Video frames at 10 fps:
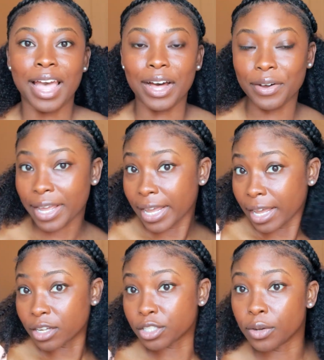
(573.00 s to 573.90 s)
Okay,
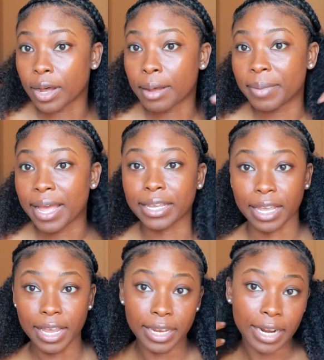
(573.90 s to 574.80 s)
y'all, so I'm back
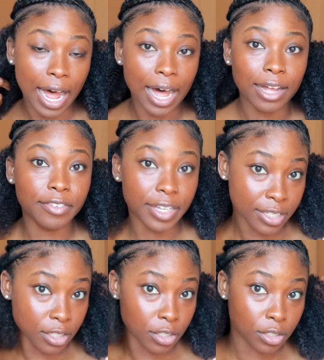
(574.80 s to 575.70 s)
and I've
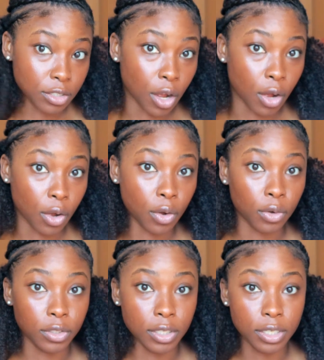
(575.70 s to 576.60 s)

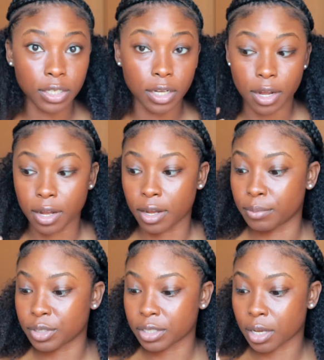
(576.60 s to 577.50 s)
installed
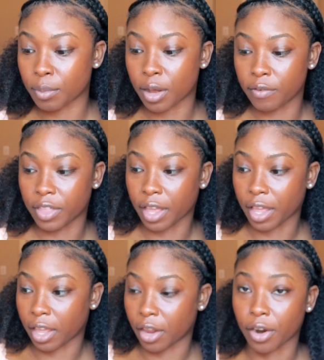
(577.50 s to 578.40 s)
some of the
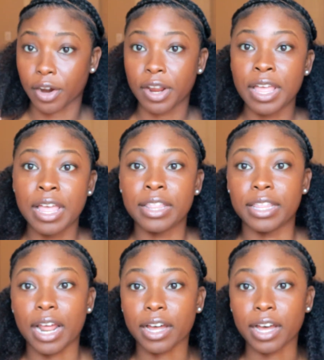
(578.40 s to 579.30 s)
hair
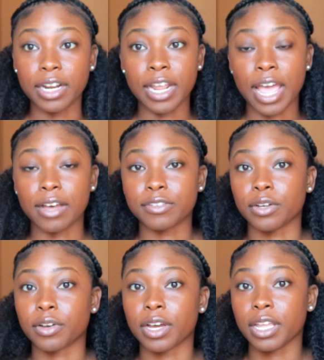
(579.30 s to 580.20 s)
that I cut in half.
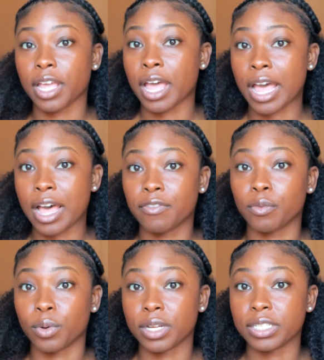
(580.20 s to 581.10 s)
So cutting in half
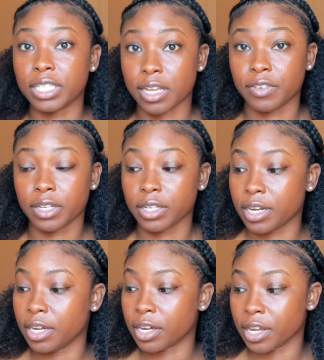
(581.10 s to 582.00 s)
was
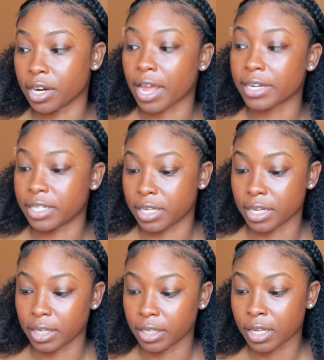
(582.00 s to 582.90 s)
definitely a good
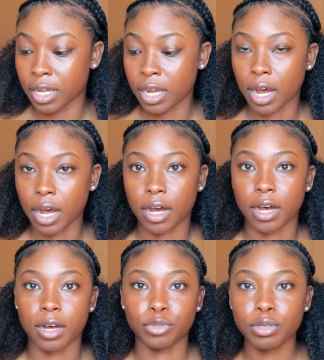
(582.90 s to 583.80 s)
idea.
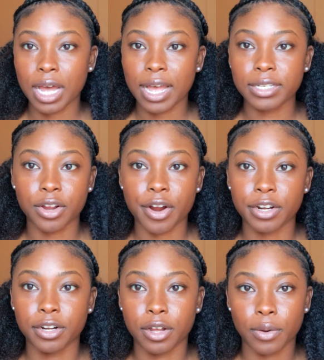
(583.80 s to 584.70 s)
You guys
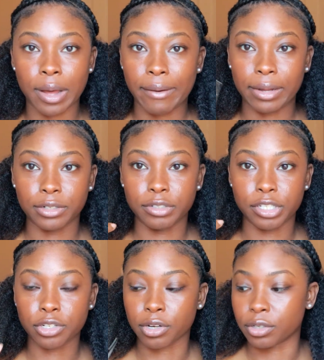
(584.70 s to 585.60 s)
already know how I do
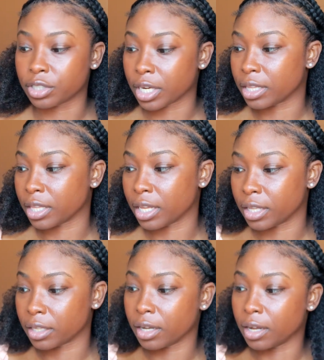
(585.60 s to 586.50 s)
this crochet
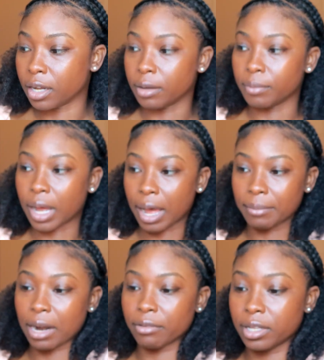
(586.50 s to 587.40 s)
thing. I'm
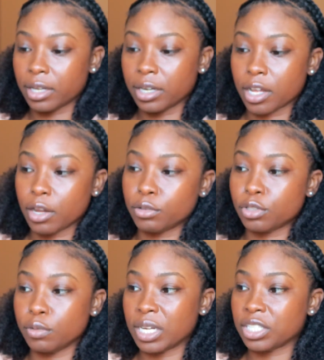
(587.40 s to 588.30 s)
not really gonna go
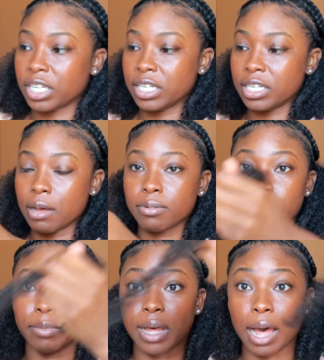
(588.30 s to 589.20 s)
too much in depth,
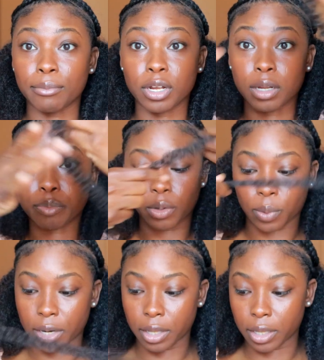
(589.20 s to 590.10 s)
but I'm gonna put
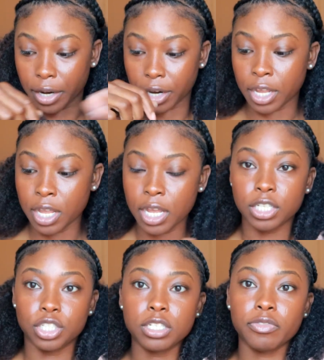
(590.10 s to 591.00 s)
one in there
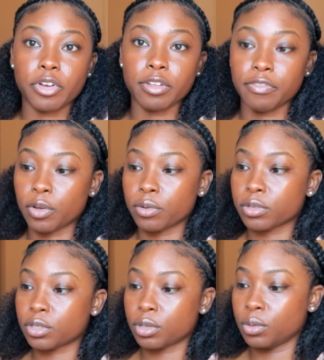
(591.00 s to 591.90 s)
just for the
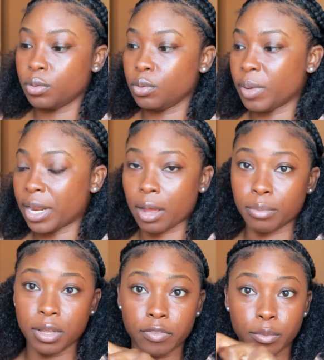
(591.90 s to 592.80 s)
folks who may not
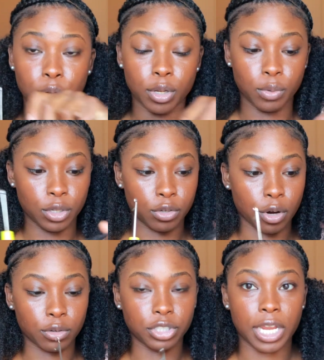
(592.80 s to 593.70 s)
be familiar with
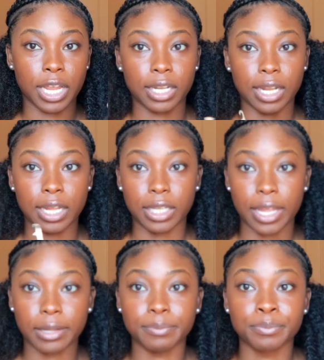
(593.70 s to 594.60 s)
crocheting like
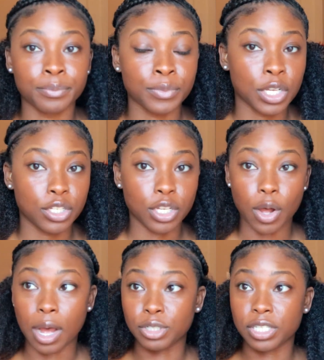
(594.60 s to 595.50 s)
that. So
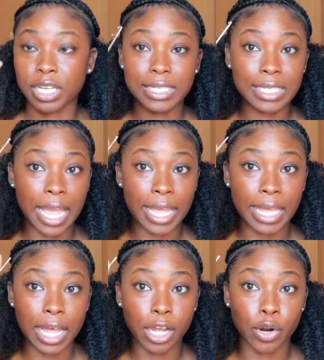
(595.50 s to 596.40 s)
I'm just gonna
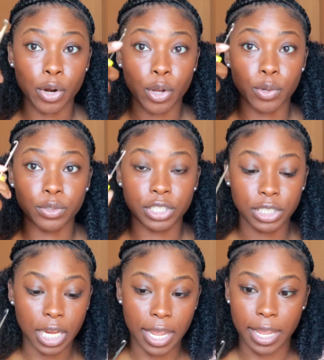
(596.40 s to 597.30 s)
take a
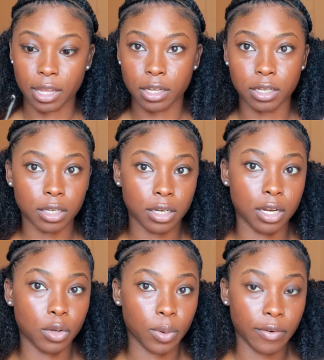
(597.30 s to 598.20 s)
crochet hook
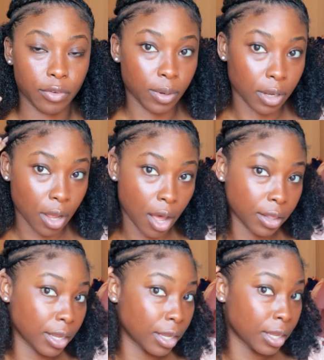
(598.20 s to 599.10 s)
needle, whatever you want to call
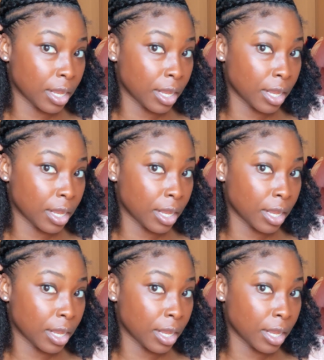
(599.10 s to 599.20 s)
it.